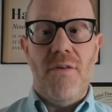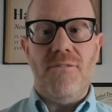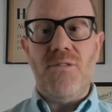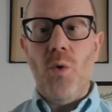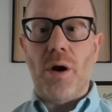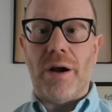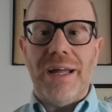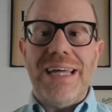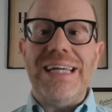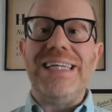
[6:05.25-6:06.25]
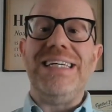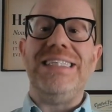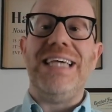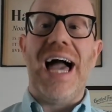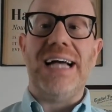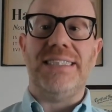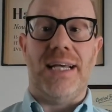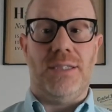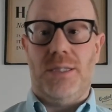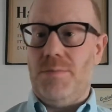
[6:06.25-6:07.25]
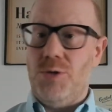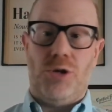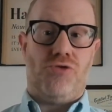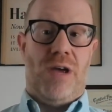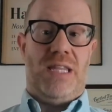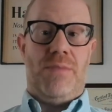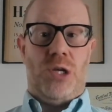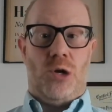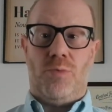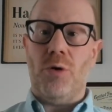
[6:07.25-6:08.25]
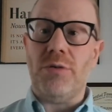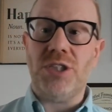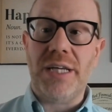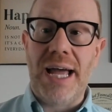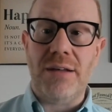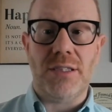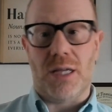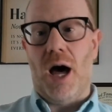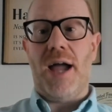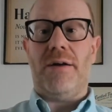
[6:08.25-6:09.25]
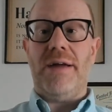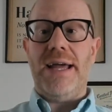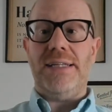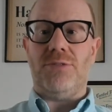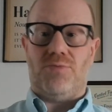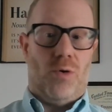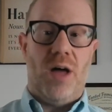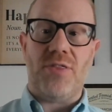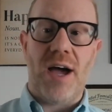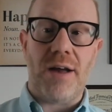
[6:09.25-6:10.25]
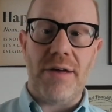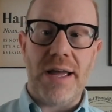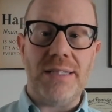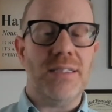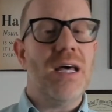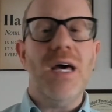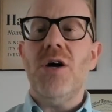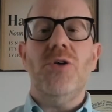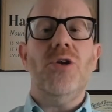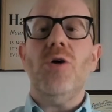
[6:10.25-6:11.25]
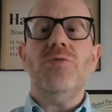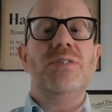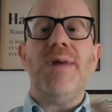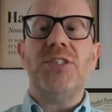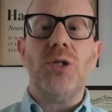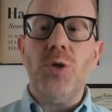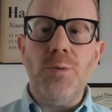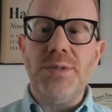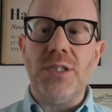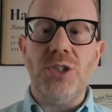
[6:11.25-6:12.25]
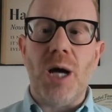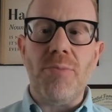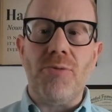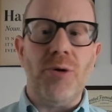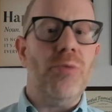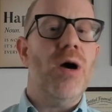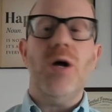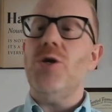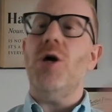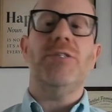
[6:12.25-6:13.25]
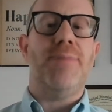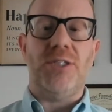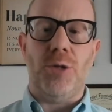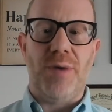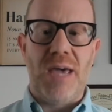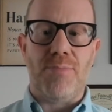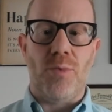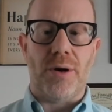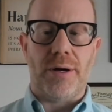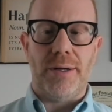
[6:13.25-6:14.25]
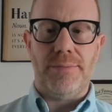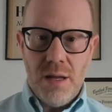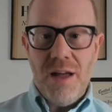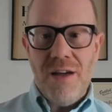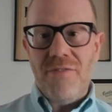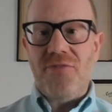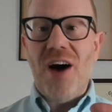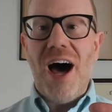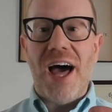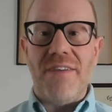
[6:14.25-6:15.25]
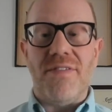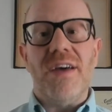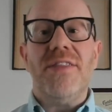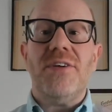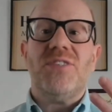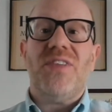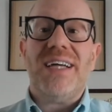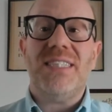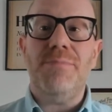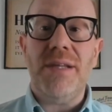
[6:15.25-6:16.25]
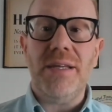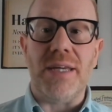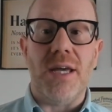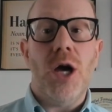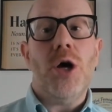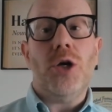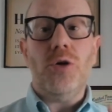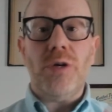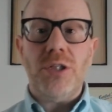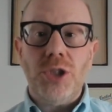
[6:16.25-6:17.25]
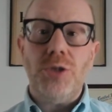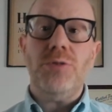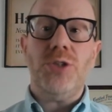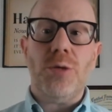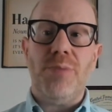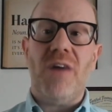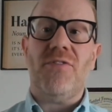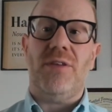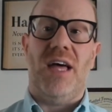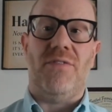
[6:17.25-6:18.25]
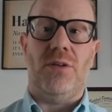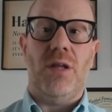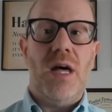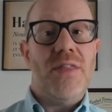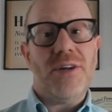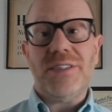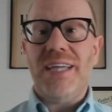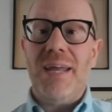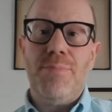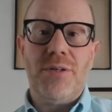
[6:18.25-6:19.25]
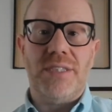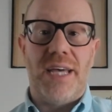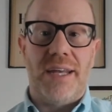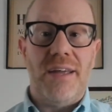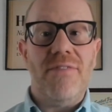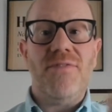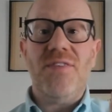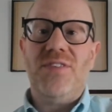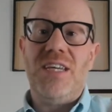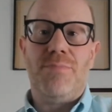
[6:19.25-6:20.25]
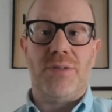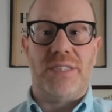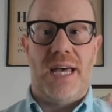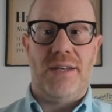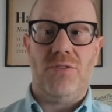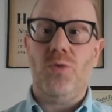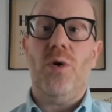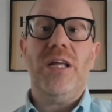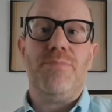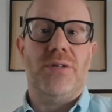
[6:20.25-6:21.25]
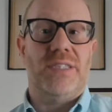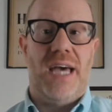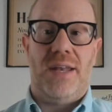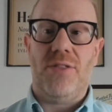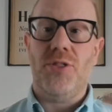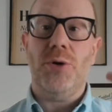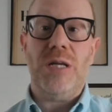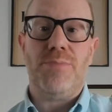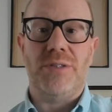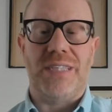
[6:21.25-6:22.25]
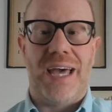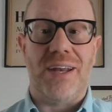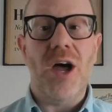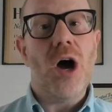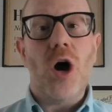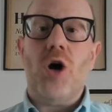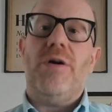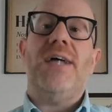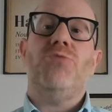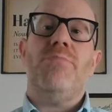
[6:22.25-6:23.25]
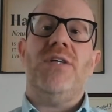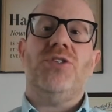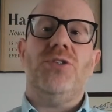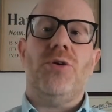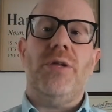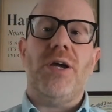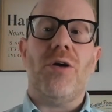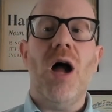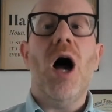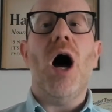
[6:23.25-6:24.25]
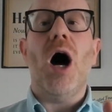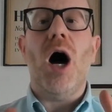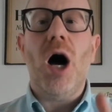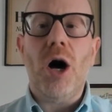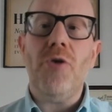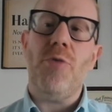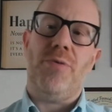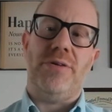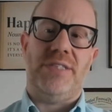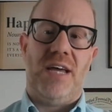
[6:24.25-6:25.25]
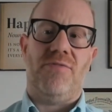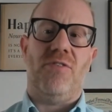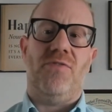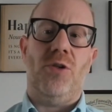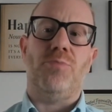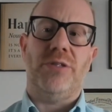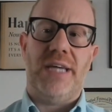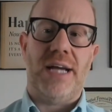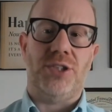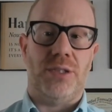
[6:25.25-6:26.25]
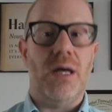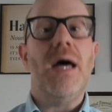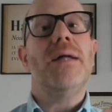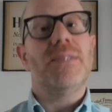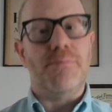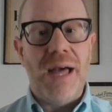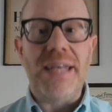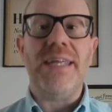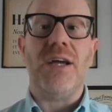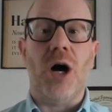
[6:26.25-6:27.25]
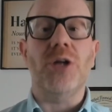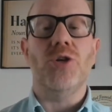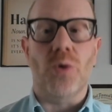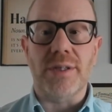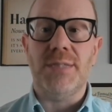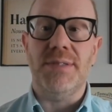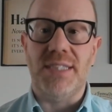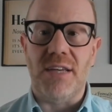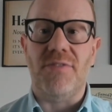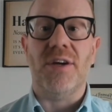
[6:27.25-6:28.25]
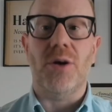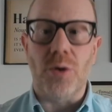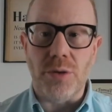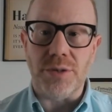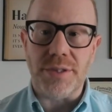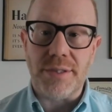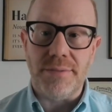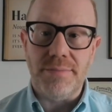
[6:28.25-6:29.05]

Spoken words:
4. Easy access. You could trade them in your brokerage accounts, IRAs, Roth IRAs. No special hoops to jump through, no special paperwork. 5. There's flexibility. You can choose your buffer level. There's 10%, 15%, 20%, 30%, or as we mentioned earlier, 100% for full protection, depending on your specific goals.